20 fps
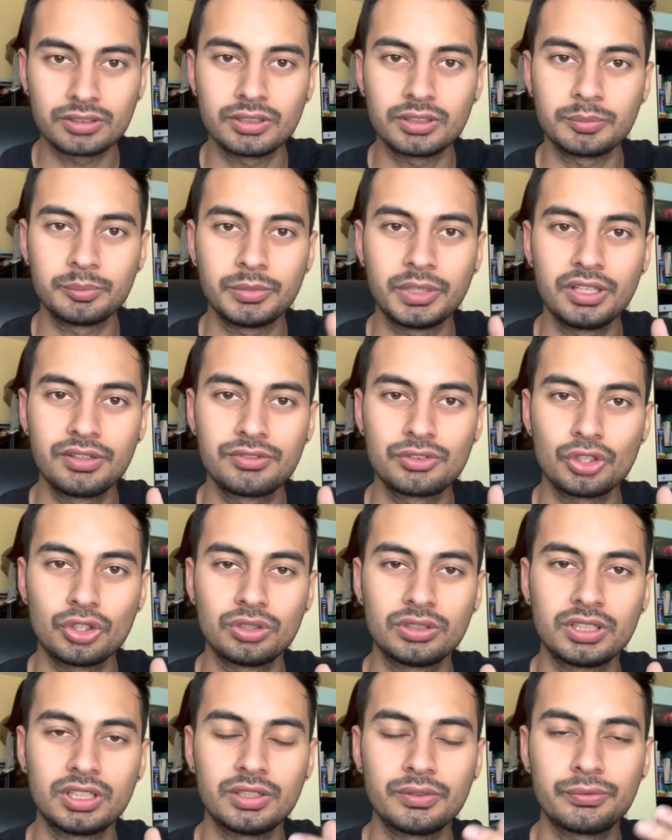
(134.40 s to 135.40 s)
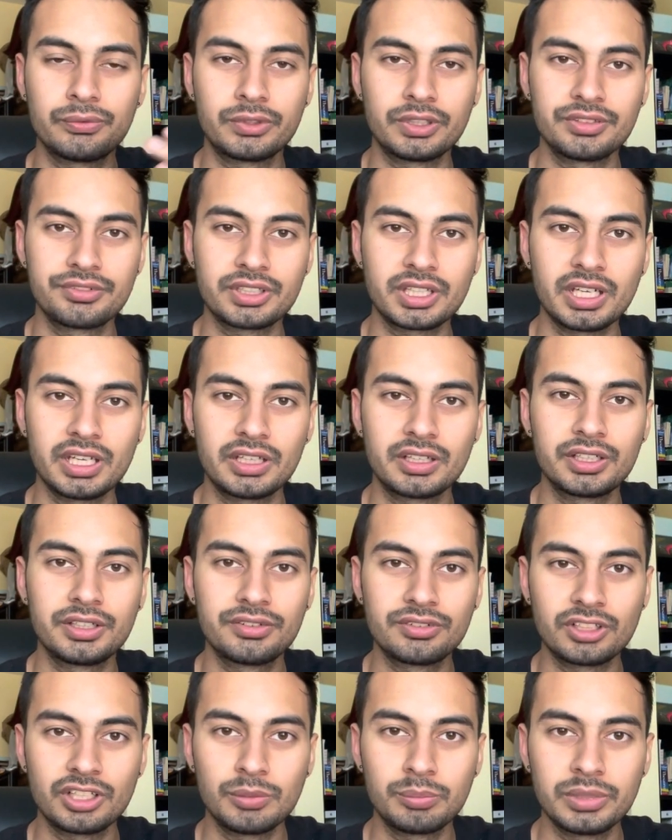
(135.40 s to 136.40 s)
based on the first category,
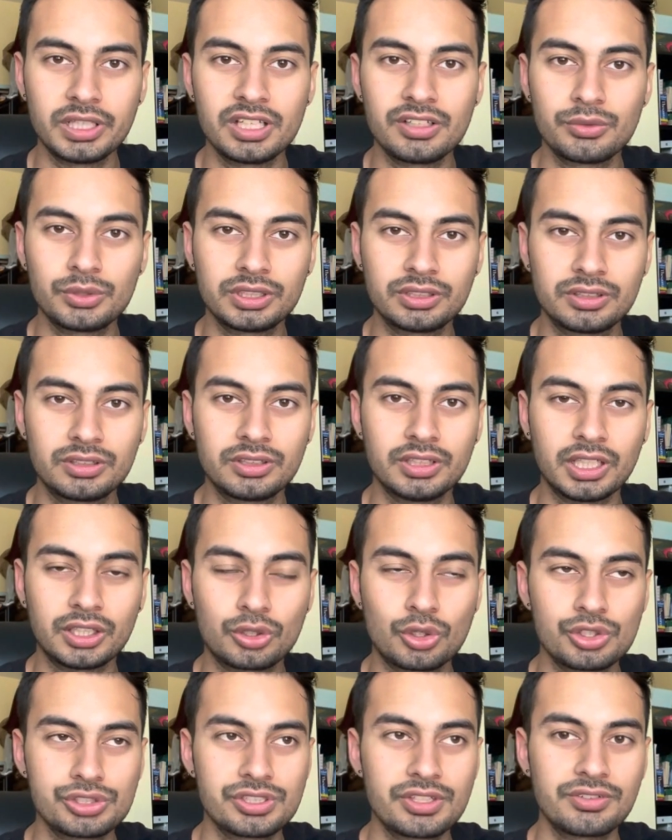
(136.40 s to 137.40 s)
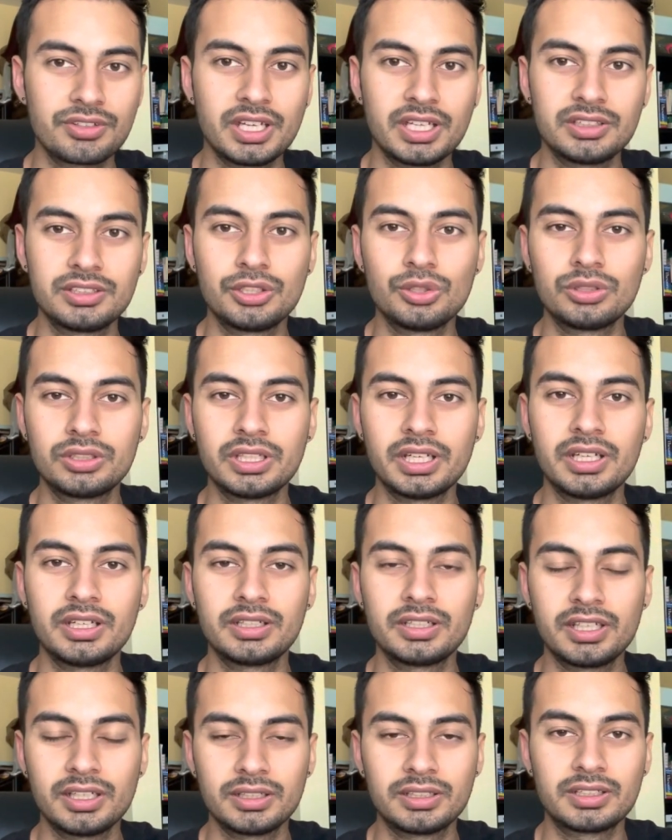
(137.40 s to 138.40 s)
study plans, what the question that you can
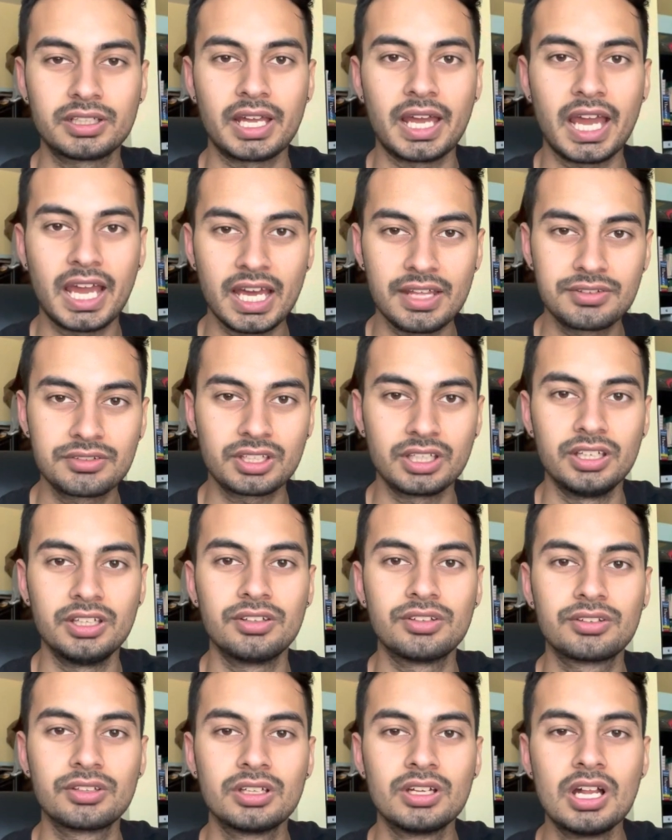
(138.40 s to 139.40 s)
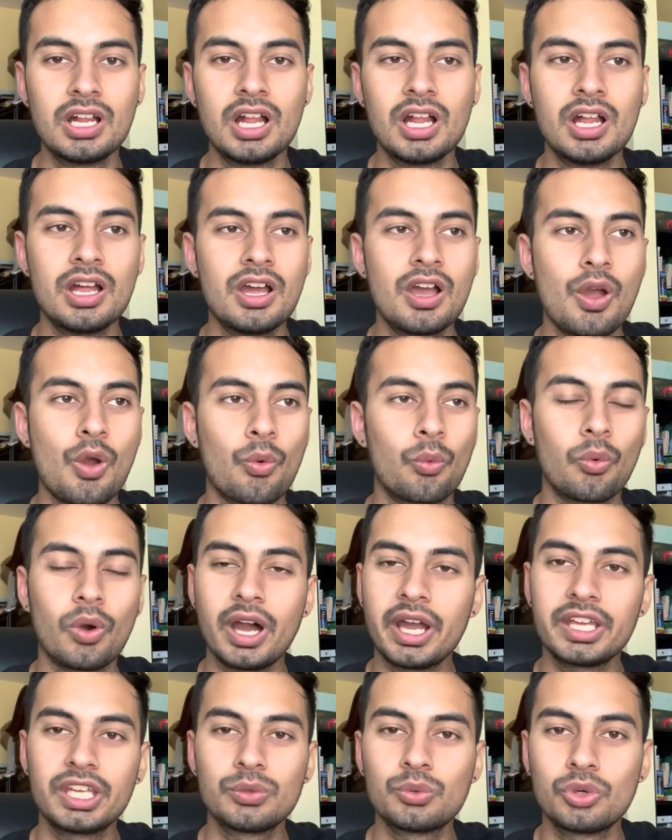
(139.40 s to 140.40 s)
get asked is why
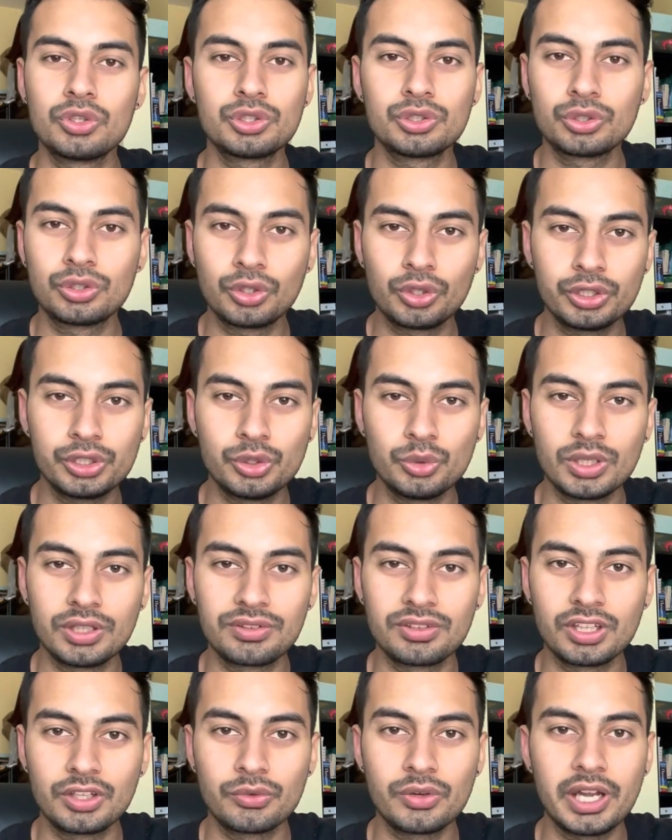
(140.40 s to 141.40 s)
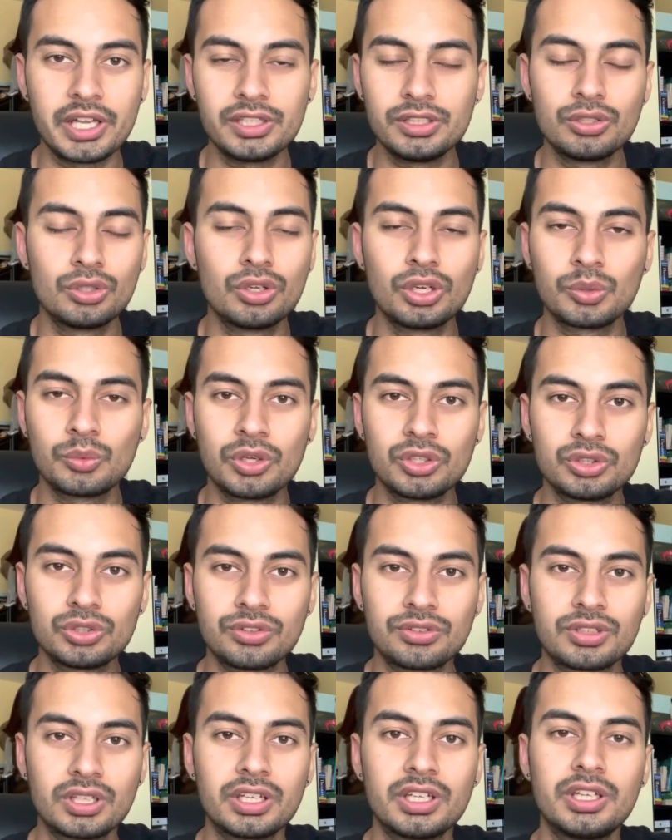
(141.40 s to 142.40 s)
you want to go to USA, why you do not want to
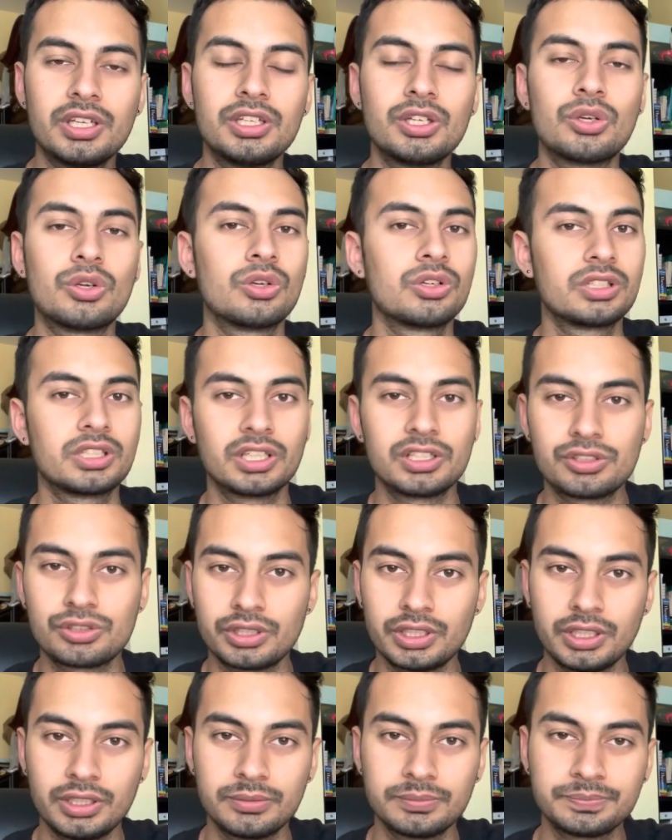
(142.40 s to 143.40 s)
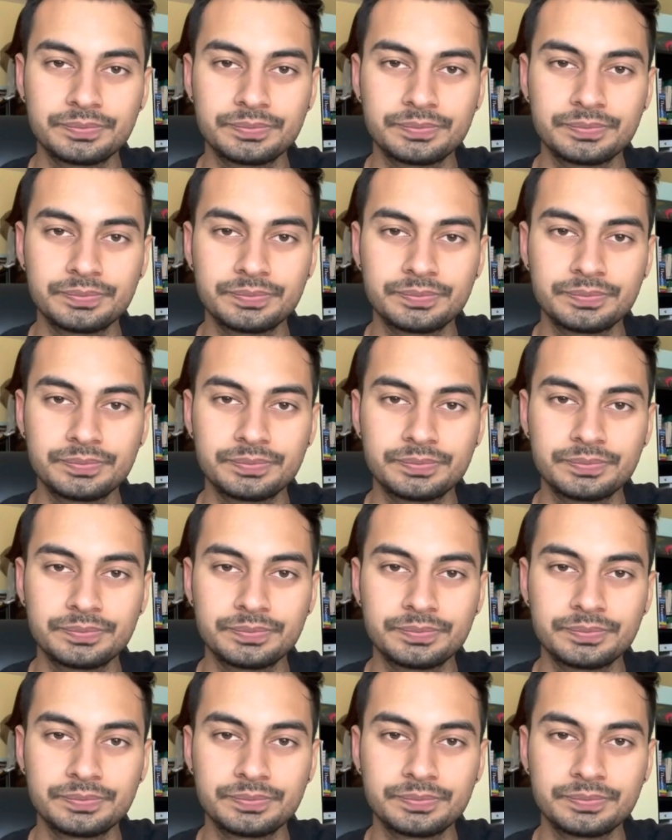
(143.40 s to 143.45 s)
study in your own country.